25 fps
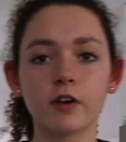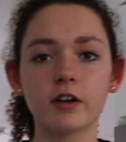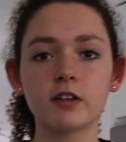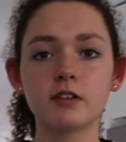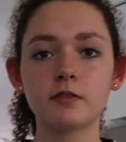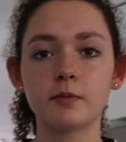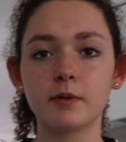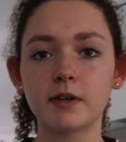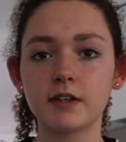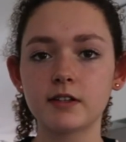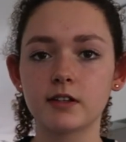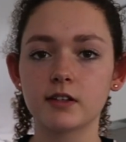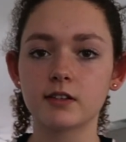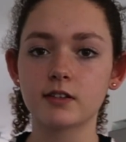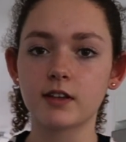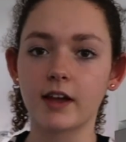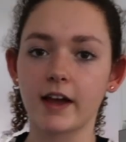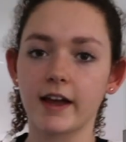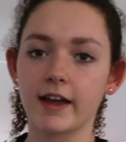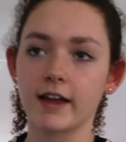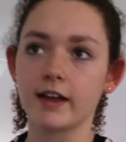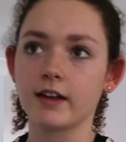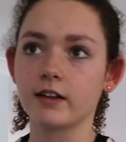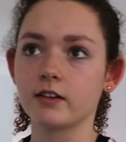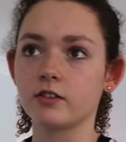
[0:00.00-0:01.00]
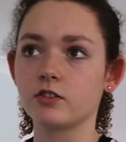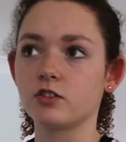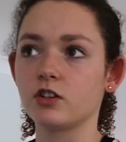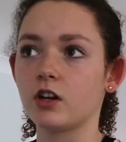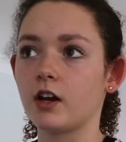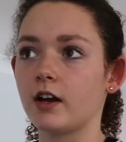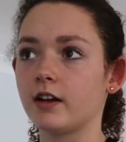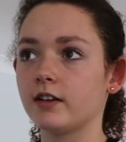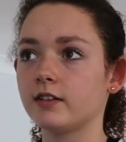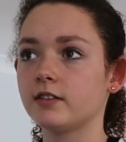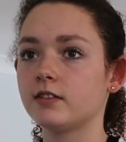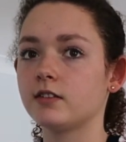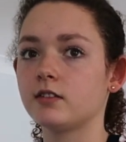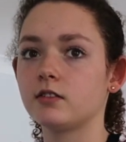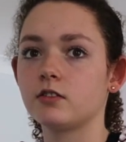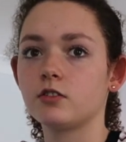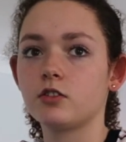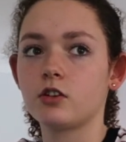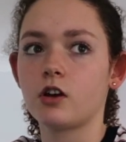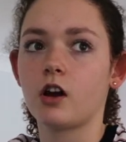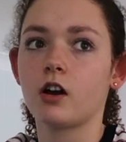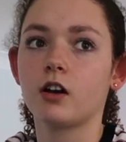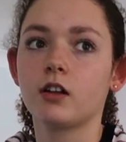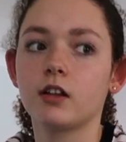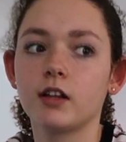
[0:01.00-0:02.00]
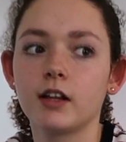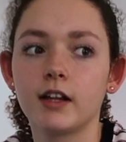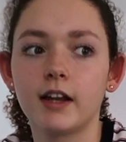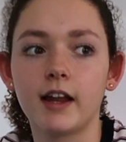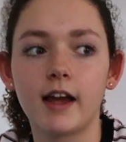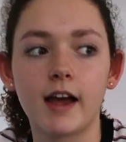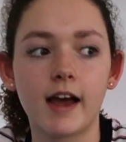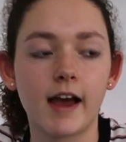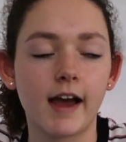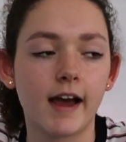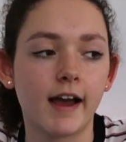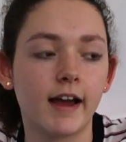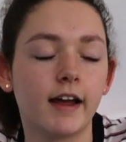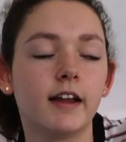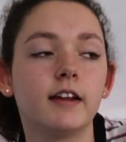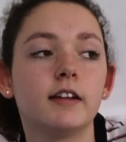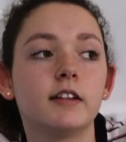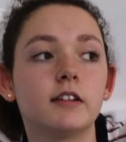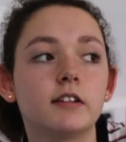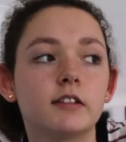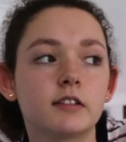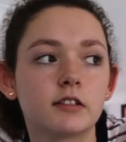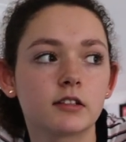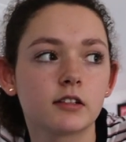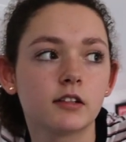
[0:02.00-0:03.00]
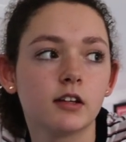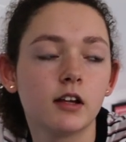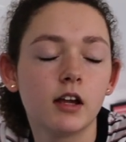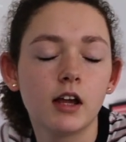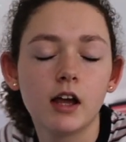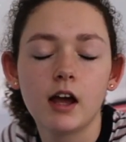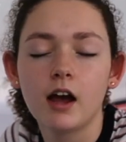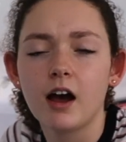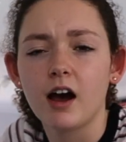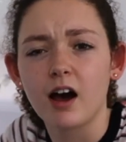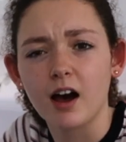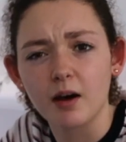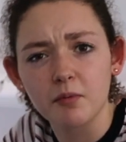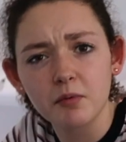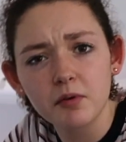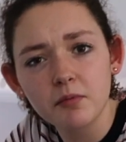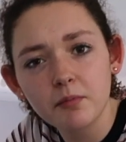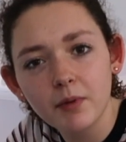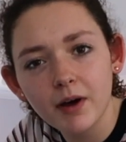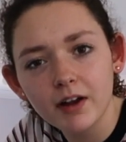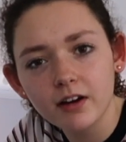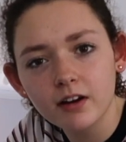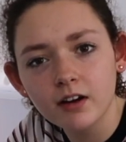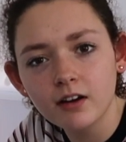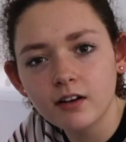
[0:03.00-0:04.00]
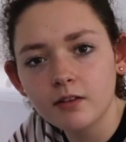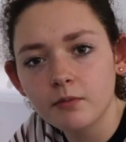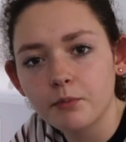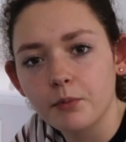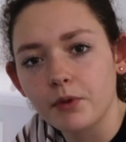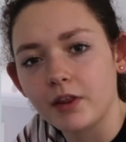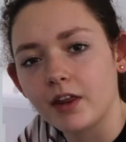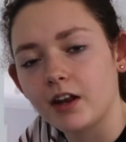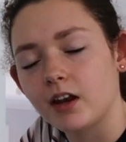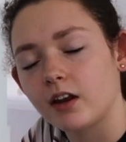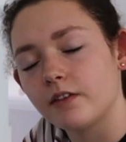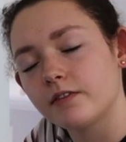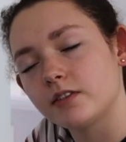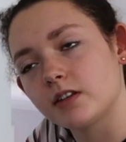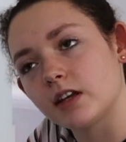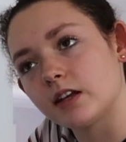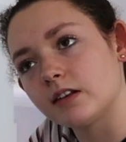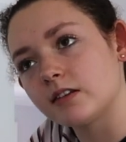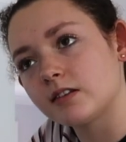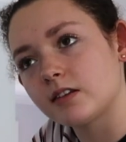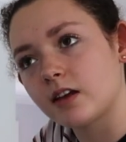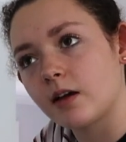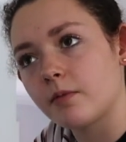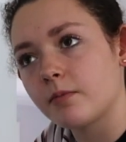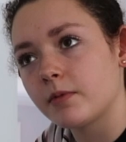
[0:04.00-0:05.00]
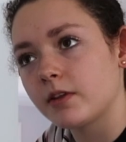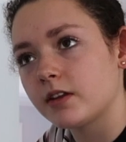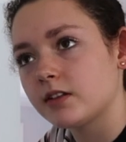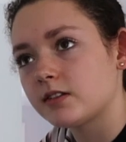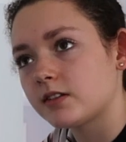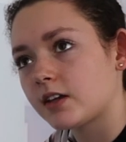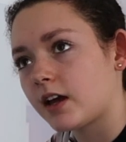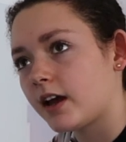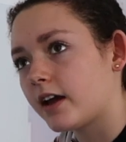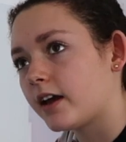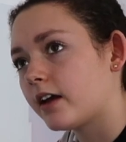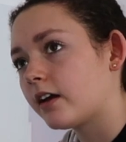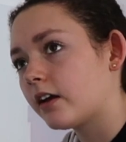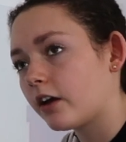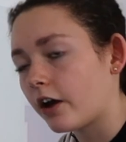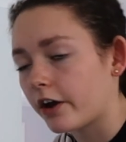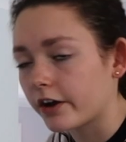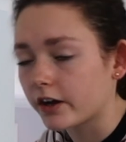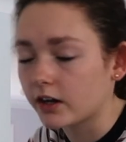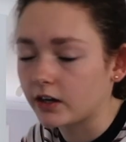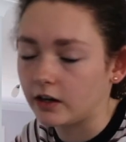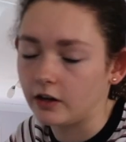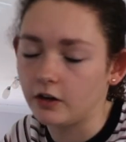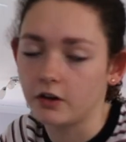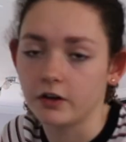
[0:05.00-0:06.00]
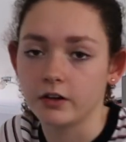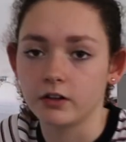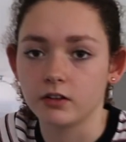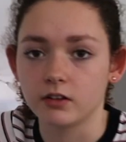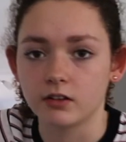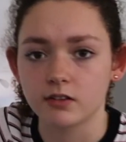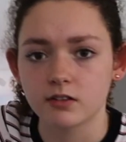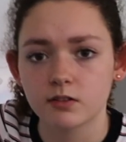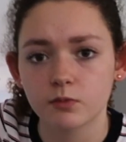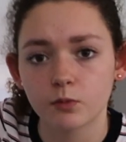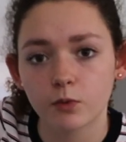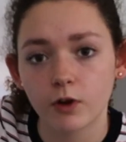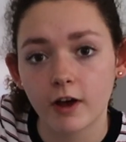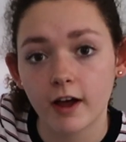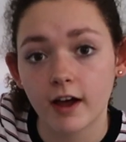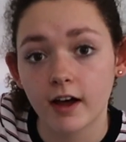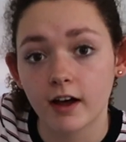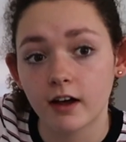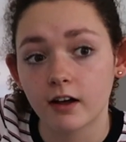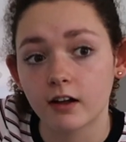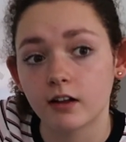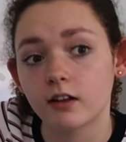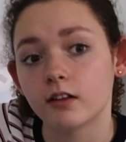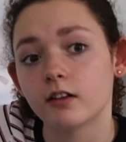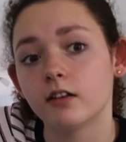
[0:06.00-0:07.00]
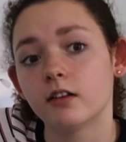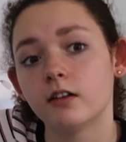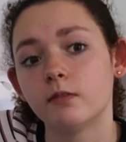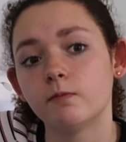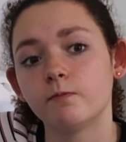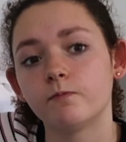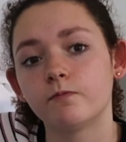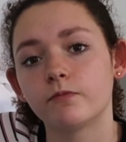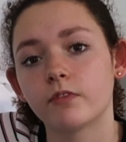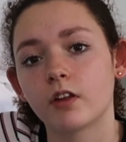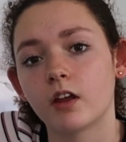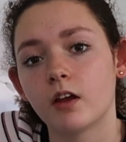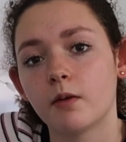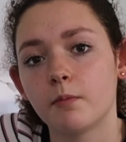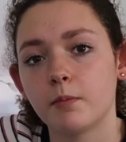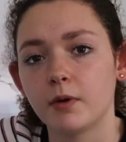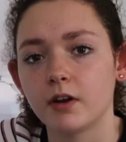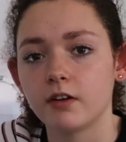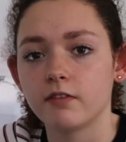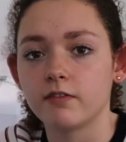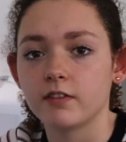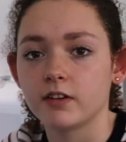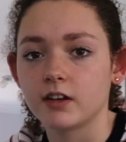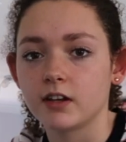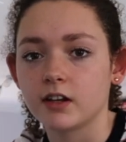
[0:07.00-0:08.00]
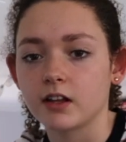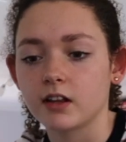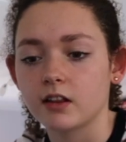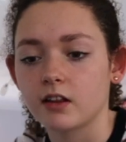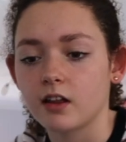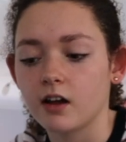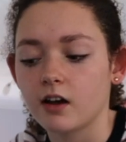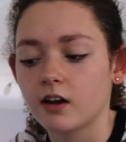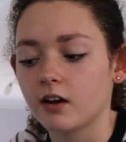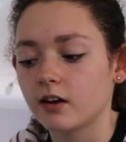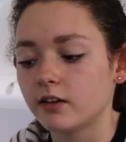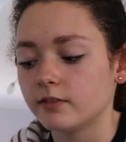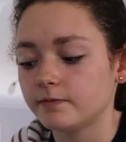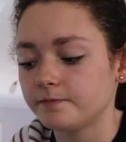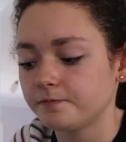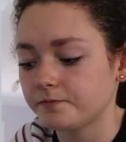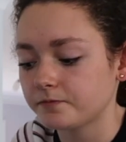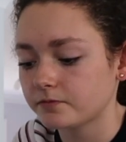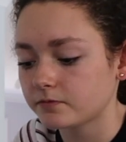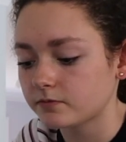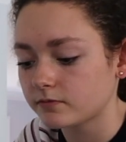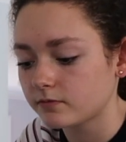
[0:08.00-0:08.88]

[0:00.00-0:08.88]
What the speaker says: recipes are saying just chocolate and almond butter, but then I've seen some that say coconut oil as well, a bit of vanilla.